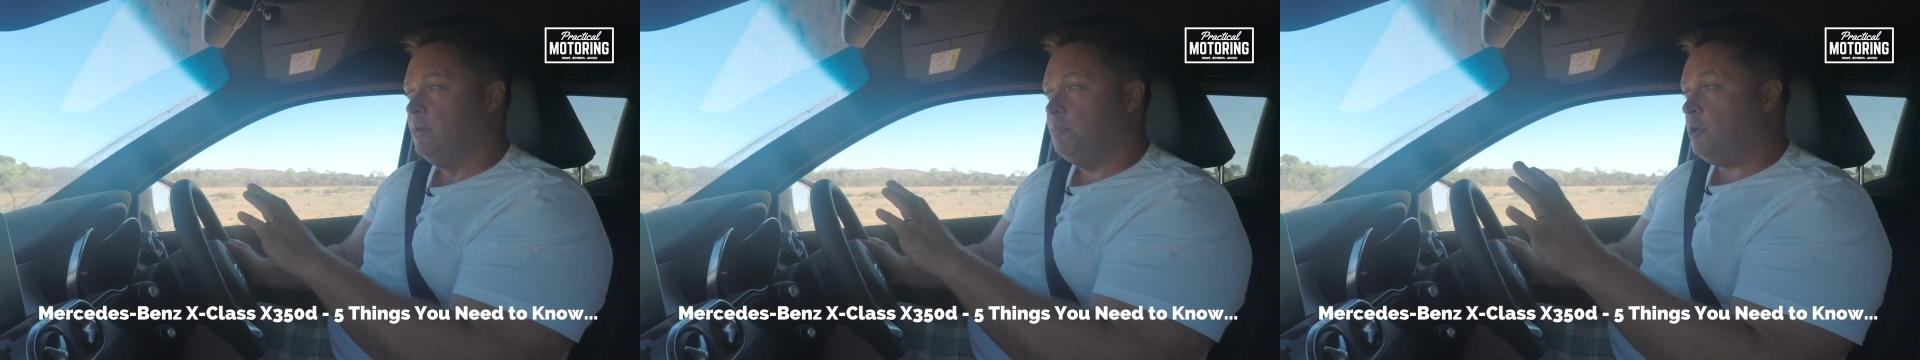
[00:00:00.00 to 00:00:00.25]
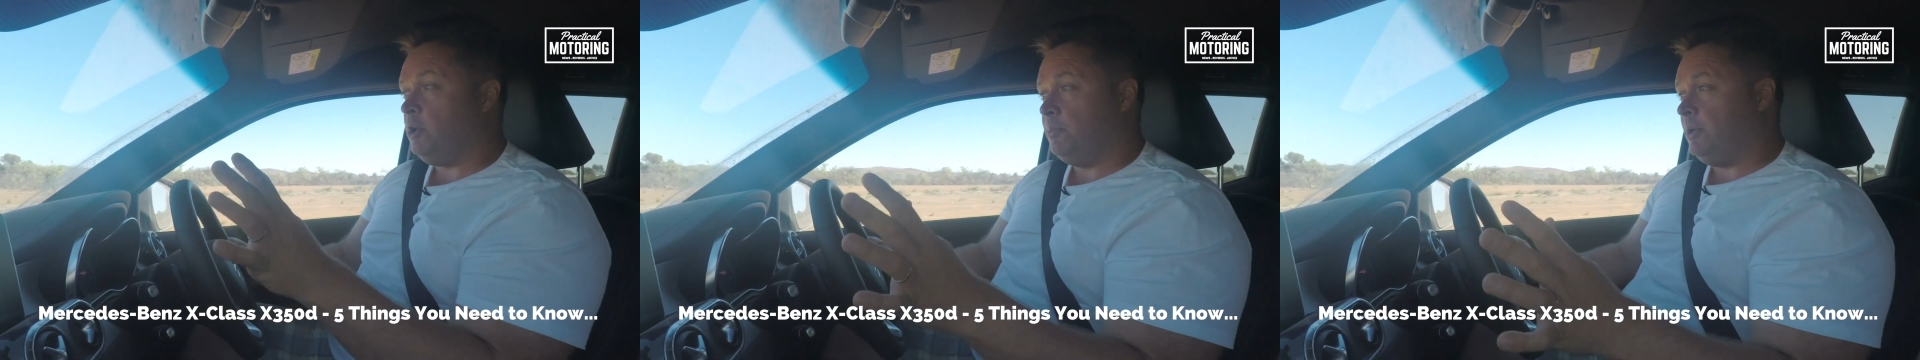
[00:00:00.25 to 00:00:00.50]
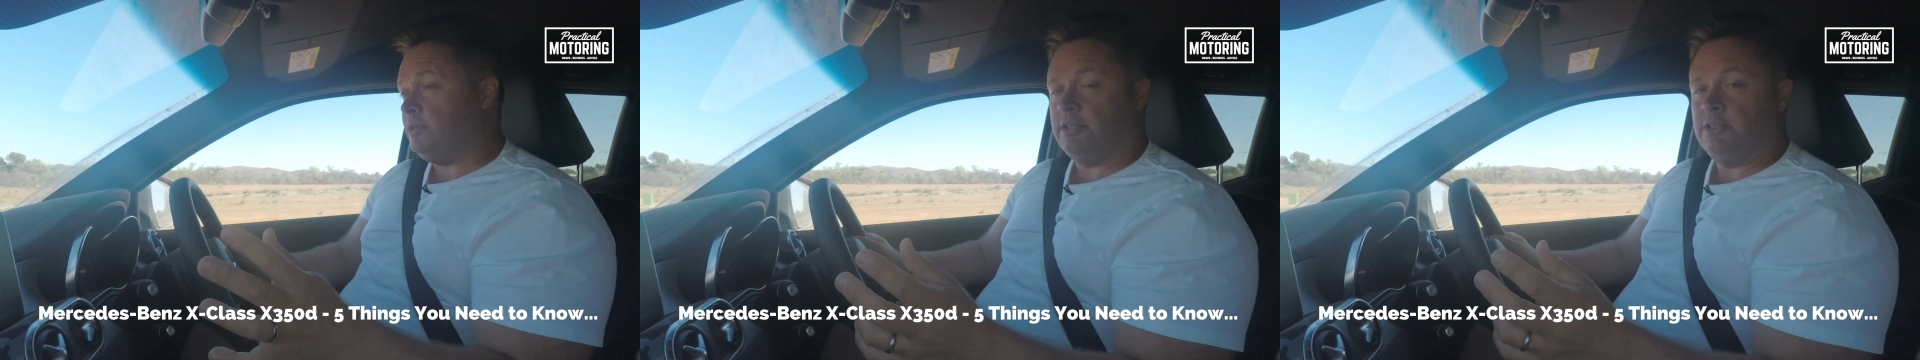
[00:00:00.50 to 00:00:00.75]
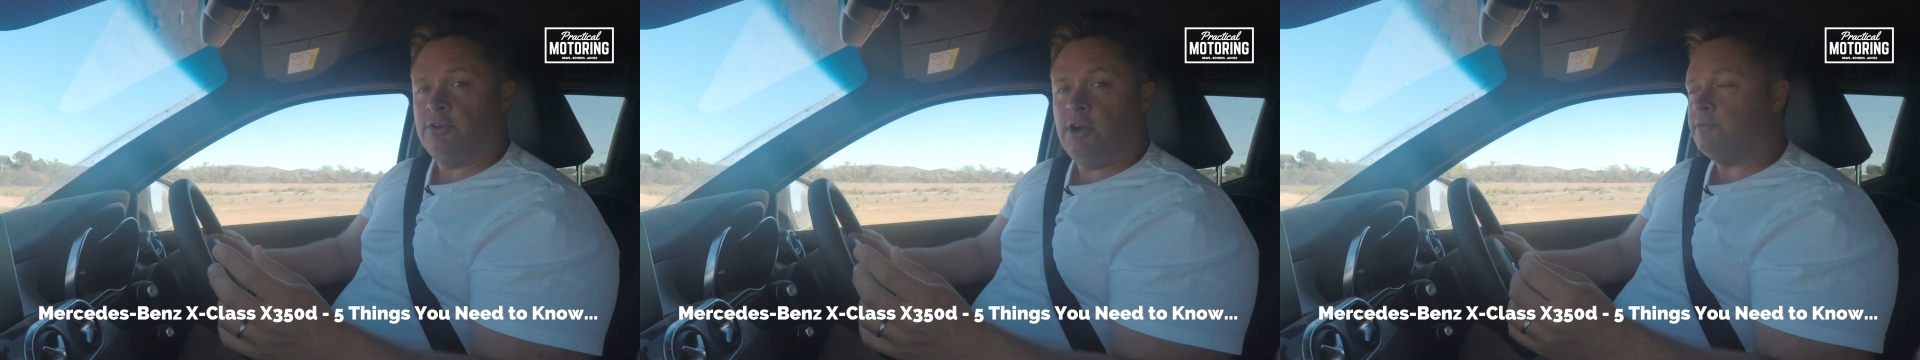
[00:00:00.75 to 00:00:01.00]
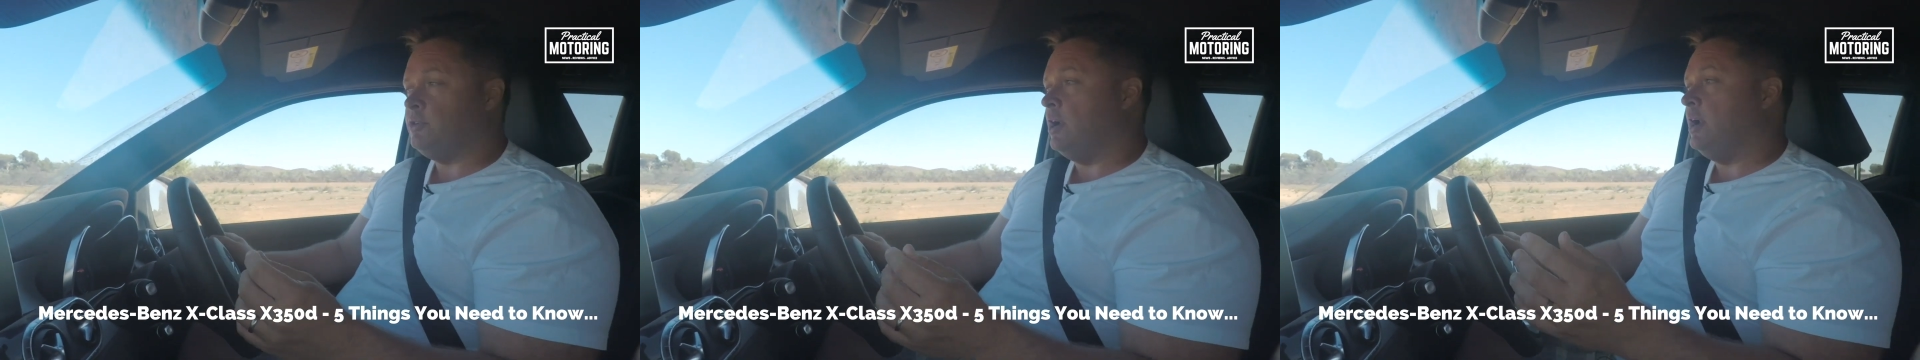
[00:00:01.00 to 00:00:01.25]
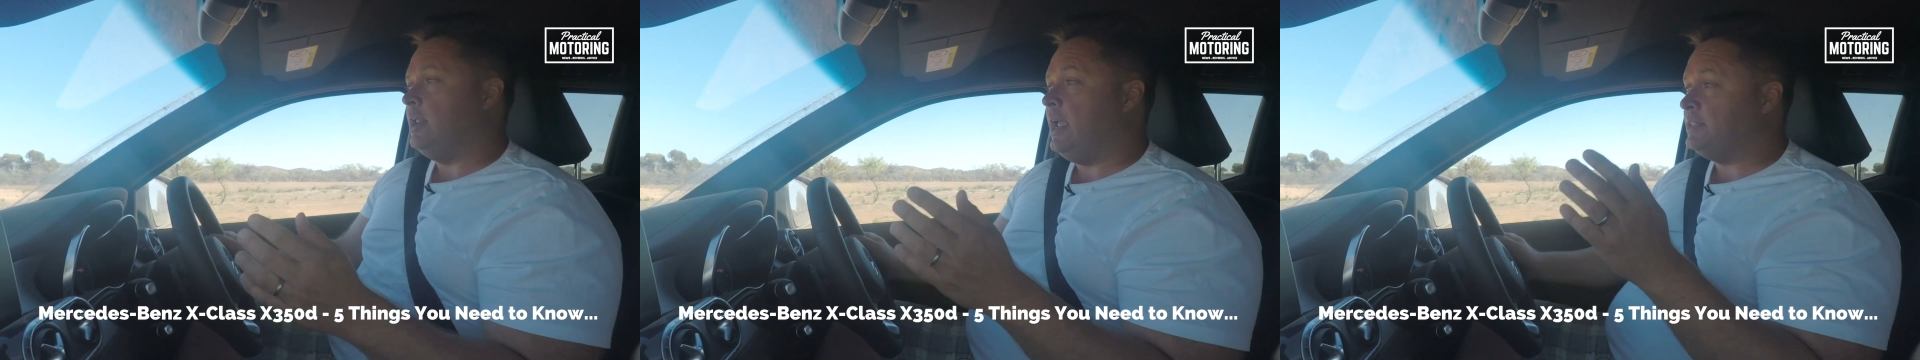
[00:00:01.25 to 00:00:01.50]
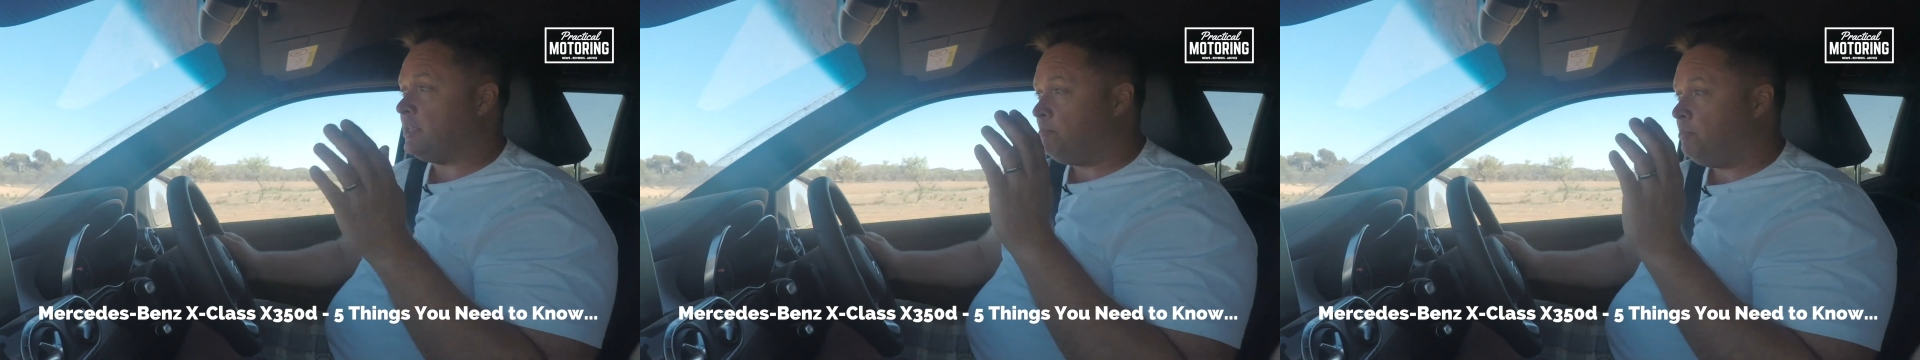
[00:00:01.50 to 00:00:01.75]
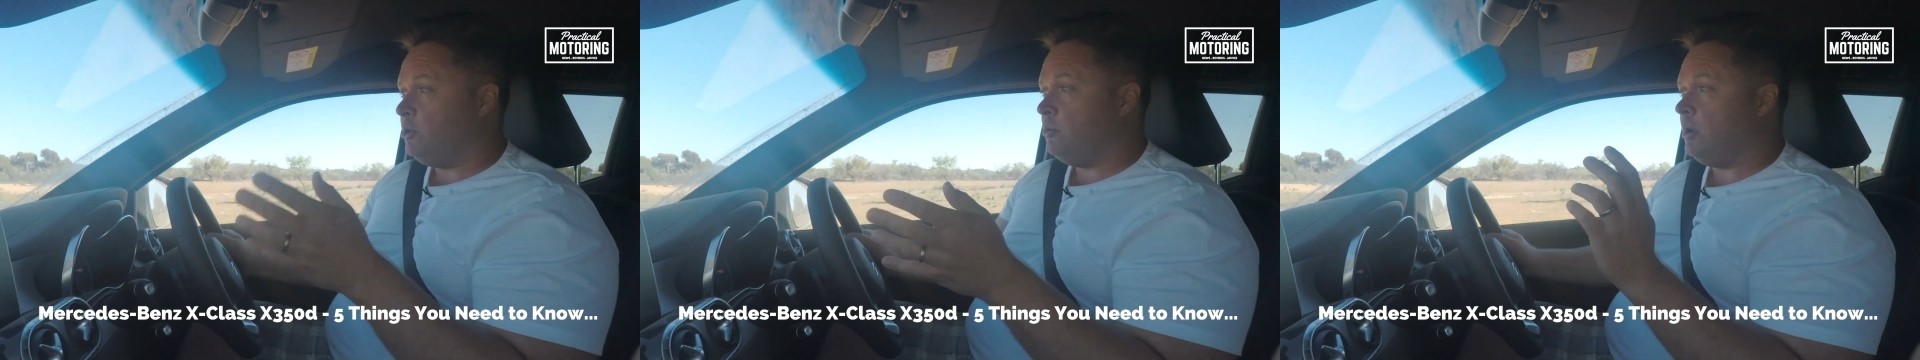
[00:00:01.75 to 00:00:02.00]
purely because of the drivetrain. It's a
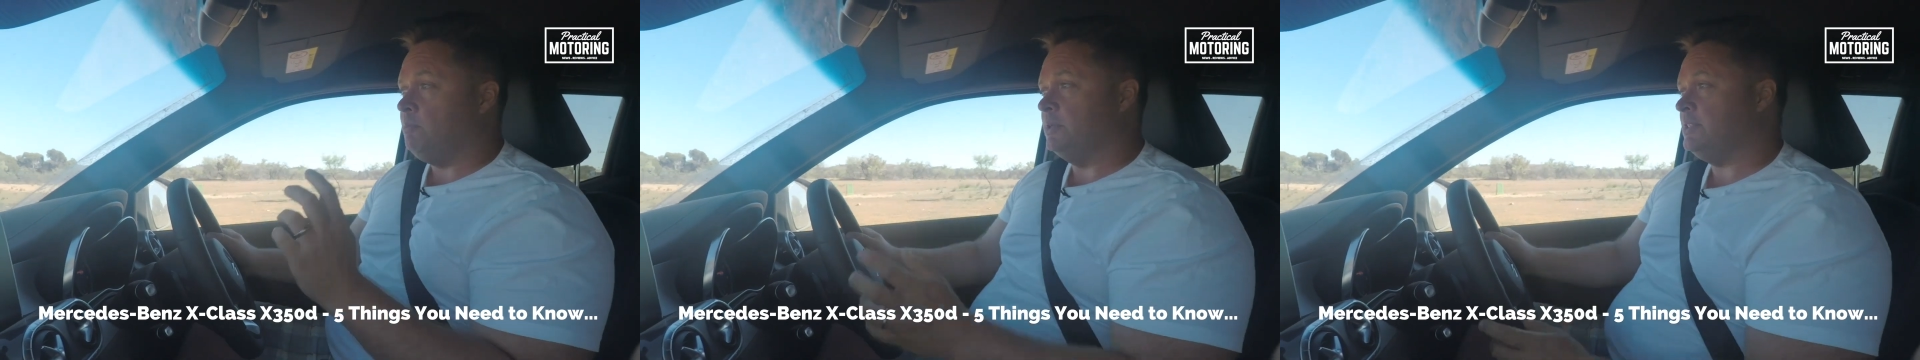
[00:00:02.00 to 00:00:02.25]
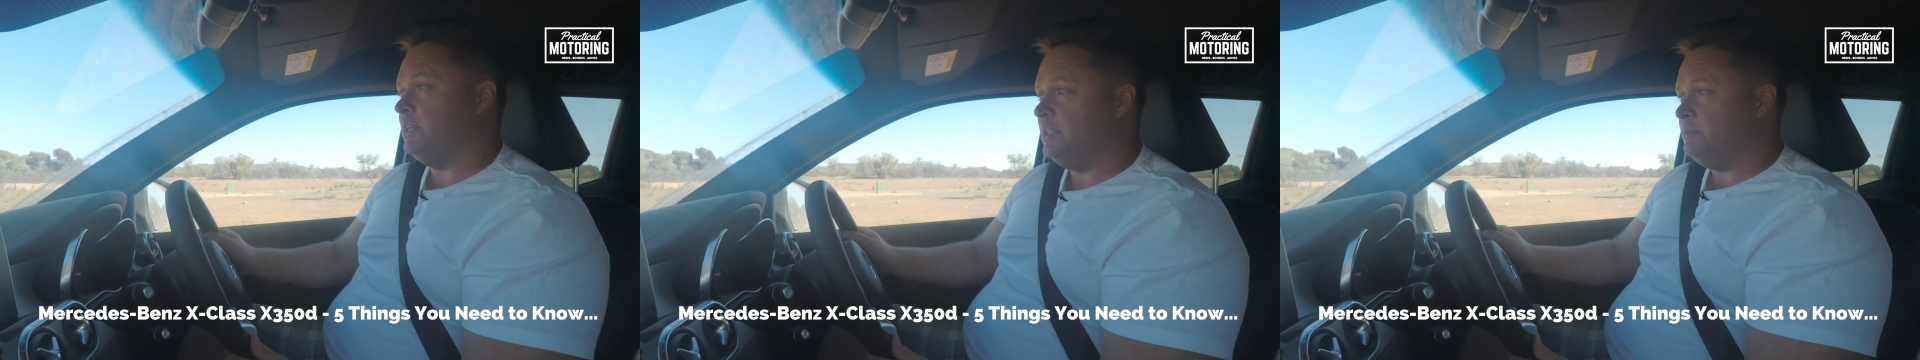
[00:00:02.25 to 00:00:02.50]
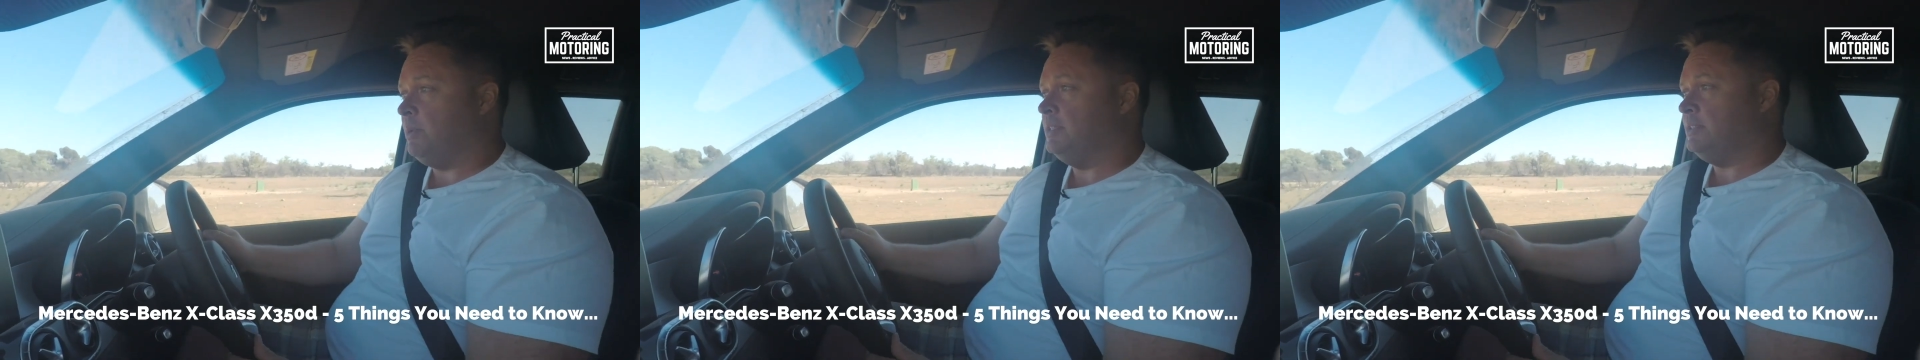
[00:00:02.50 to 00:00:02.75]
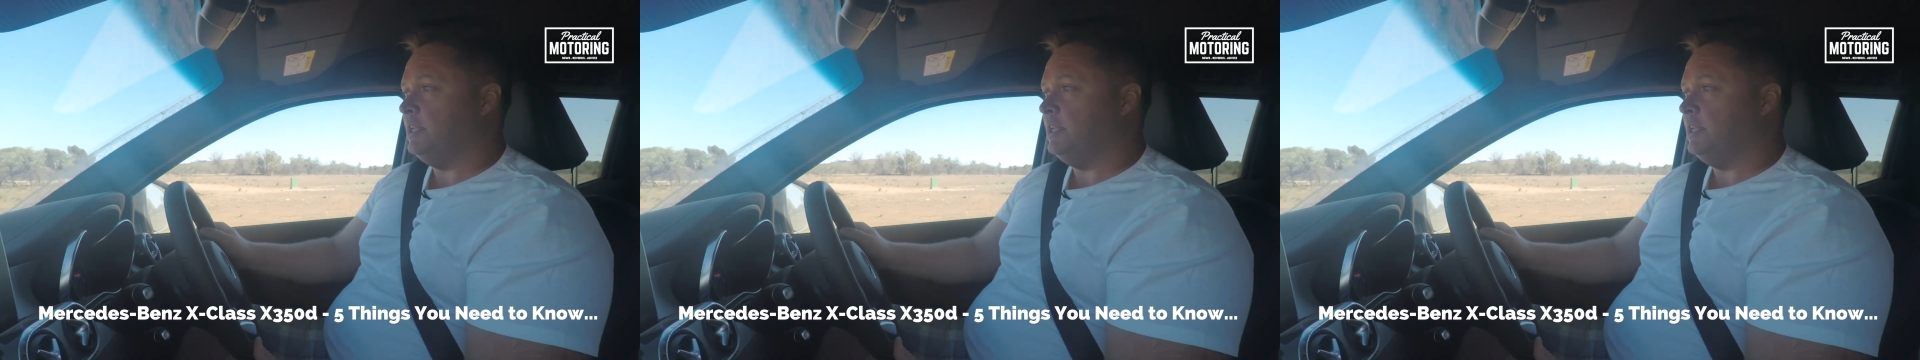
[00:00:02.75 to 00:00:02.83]
pure Mercedes-Benz